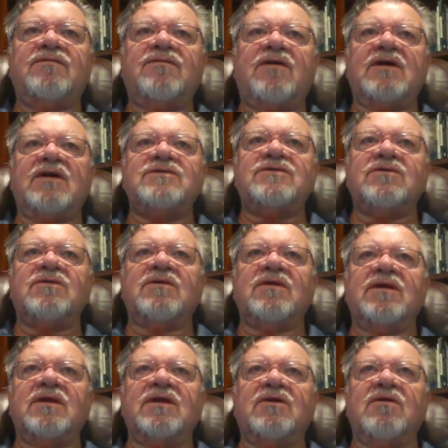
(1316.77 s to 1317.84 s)

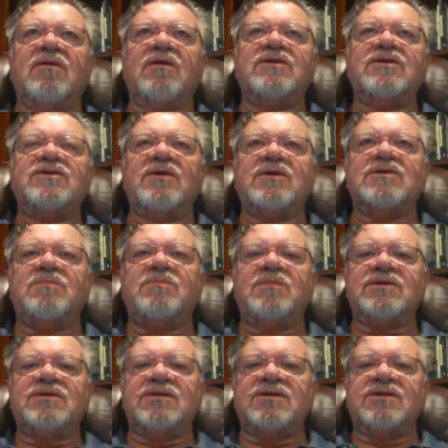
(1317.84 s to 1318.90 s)
foster and encourage U.S.
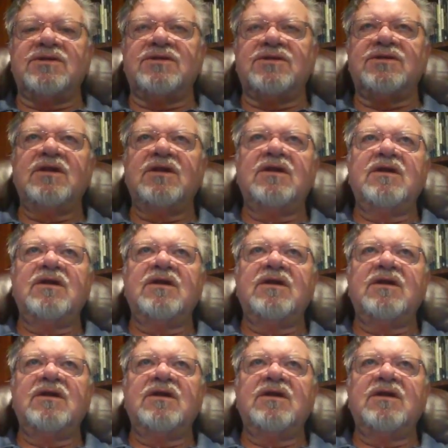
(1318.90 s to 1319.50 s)
businesses